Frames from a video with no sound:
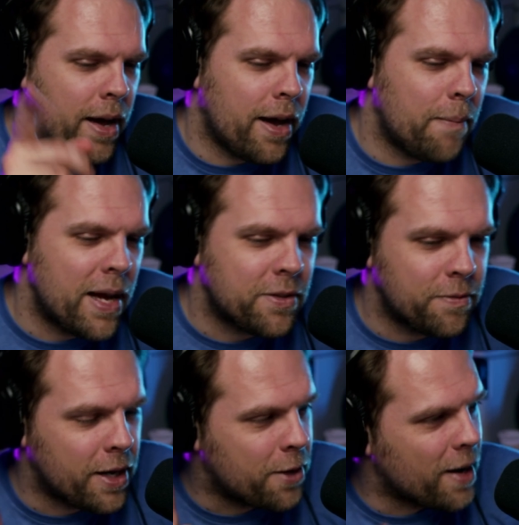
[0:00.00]
Matt's
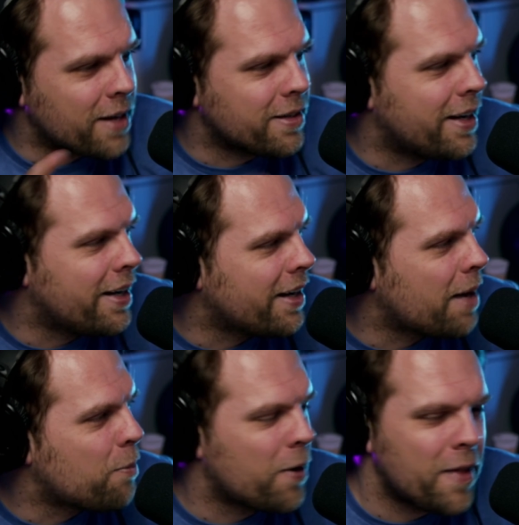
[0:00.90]
very correct.
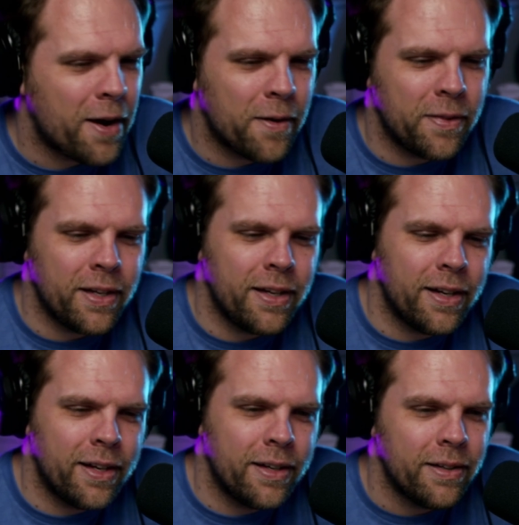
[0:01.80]
I pointed that out in
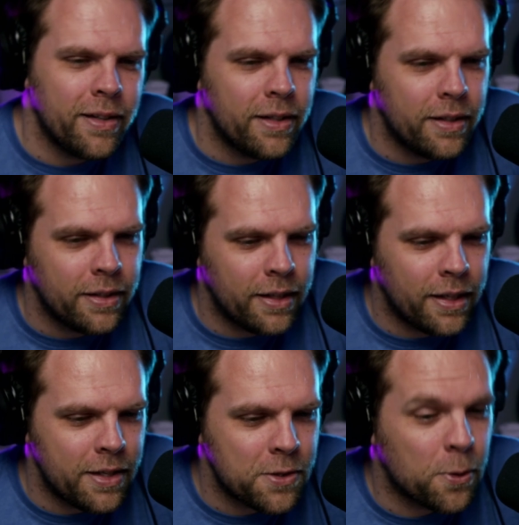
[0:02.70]
the
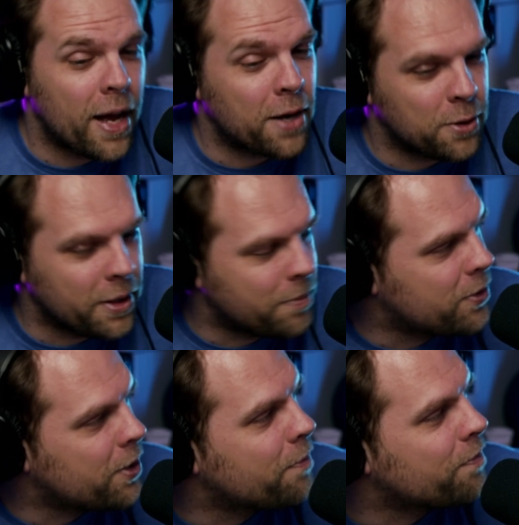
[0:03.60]
Discord, actually.
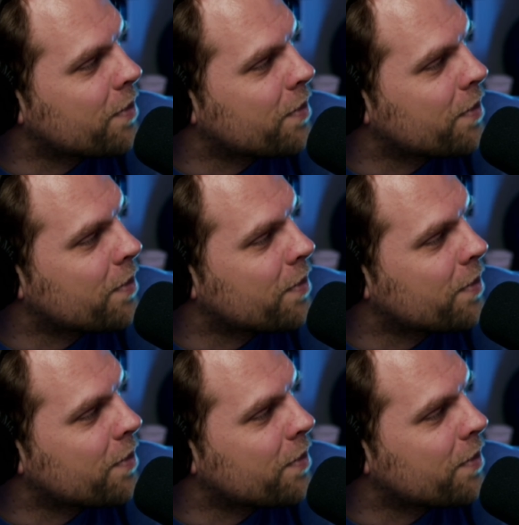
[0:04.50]
So,